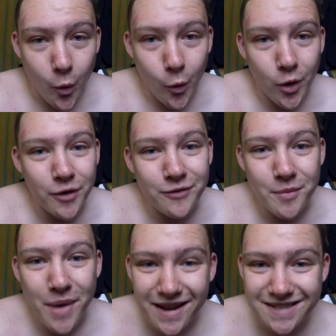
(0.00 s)
one of the
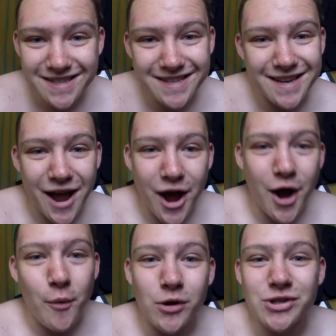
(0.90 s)
best
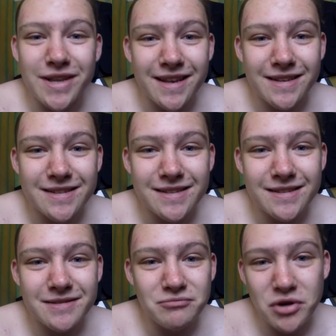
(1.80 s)
uh, watch
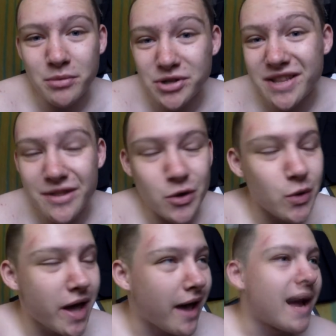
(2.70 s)
dealers pretty much in the U
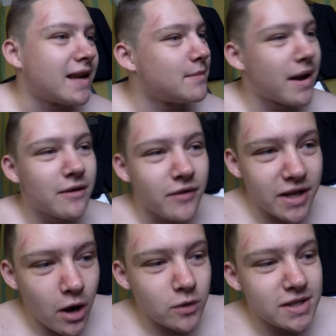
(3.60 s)
K. And he made a
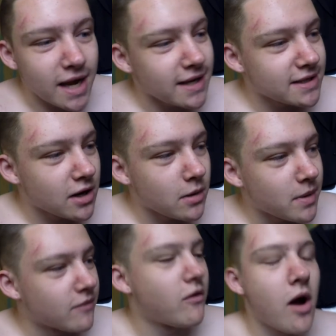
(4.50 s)
video saying he's going to be
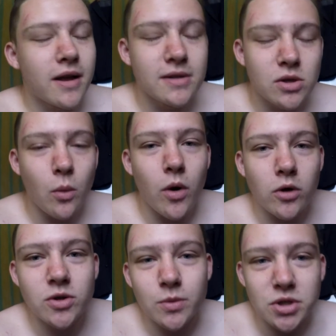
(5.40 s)
inviting someone
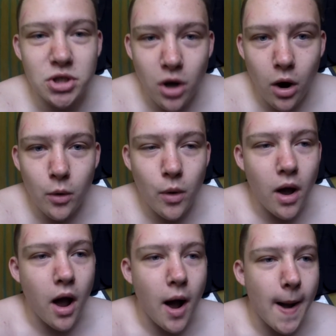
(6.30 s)
onto his show,
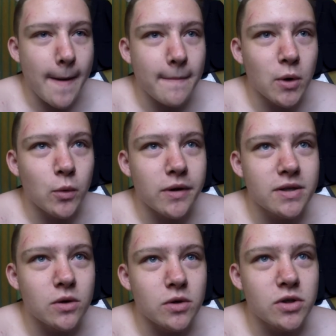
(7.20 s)
um, and all this
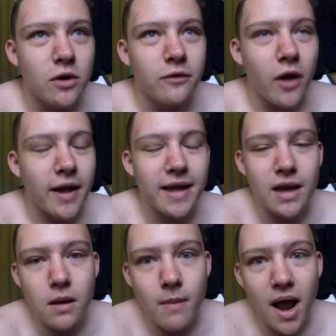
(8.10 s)
sort of stuff, like
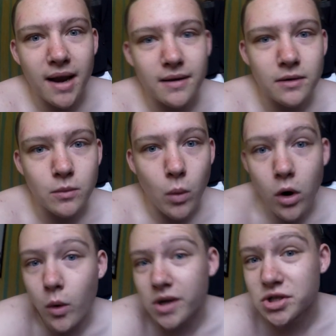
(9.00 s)
emailing
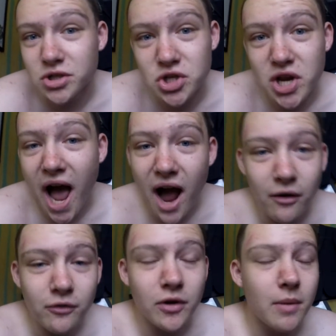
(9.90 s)
what questions you'd
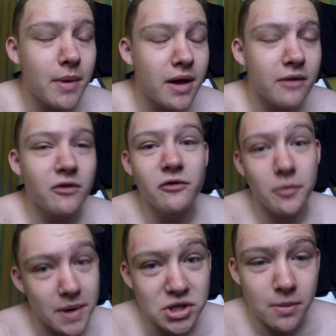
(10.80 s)
have and a bit of
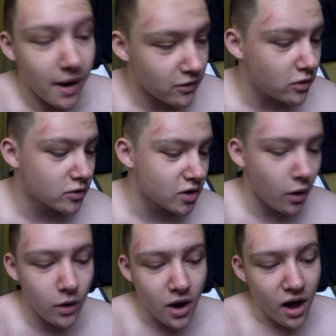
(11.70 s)
information about you.
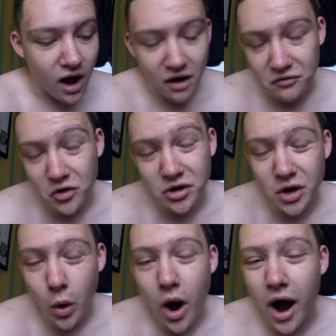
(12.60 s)
So I thought, you
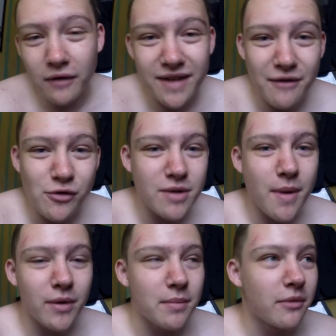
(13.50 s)
know what, I've never
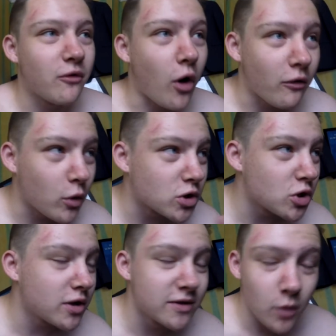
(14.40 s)
emailed him before. I've watched
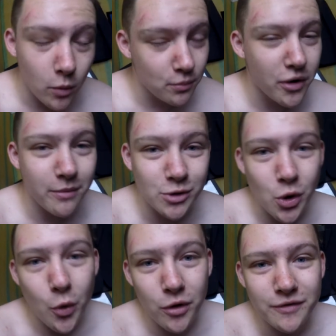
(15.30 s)
his, pretty much
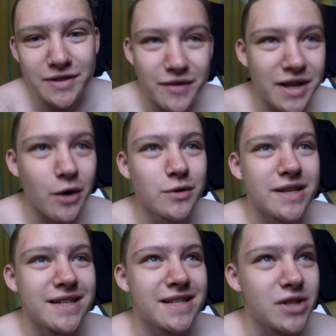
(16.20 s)
all of his videos
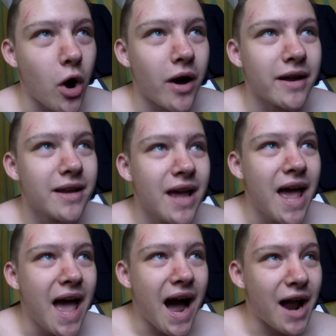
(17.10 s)
since he started,
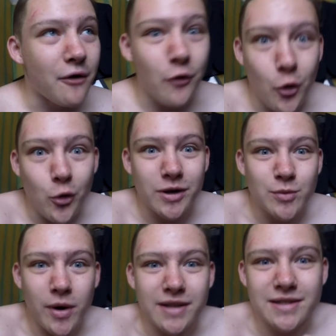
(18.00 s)
and I've always
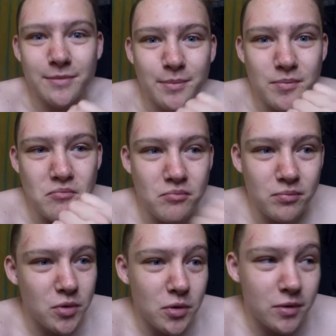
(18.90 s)
wanted to
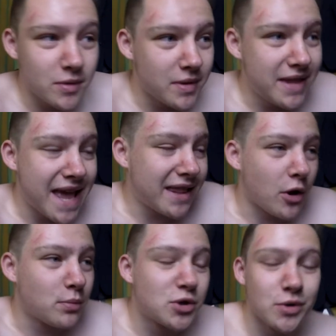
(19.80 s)
get the
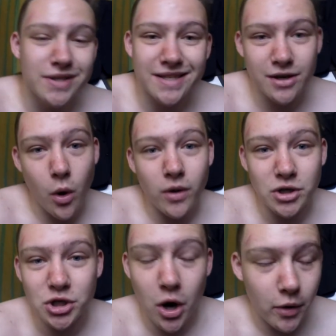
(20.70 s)
opportunity to go on his
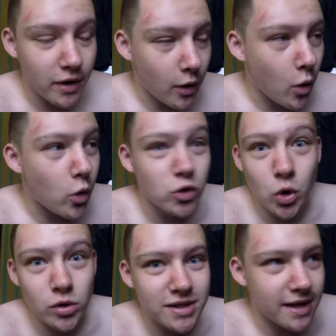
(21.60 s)
show, you know, or
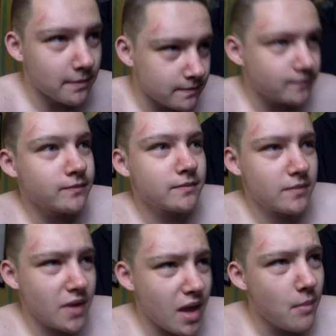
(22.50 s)
talk to him.
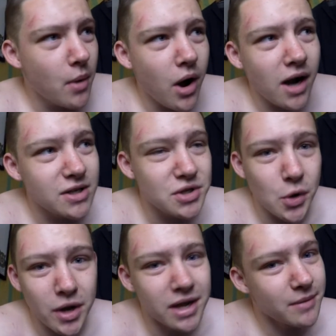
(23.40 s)
But I just
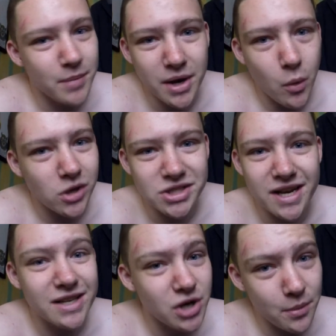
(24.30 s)
thought he, being a watch
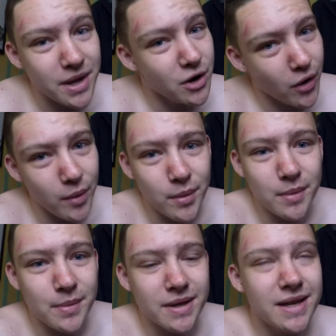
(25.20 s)
dealer is going to be incredibly
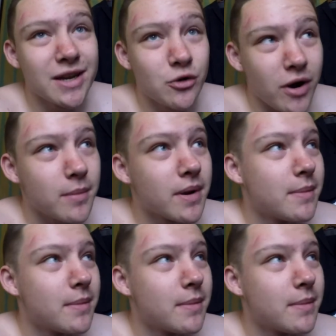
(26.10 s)
bu incredibly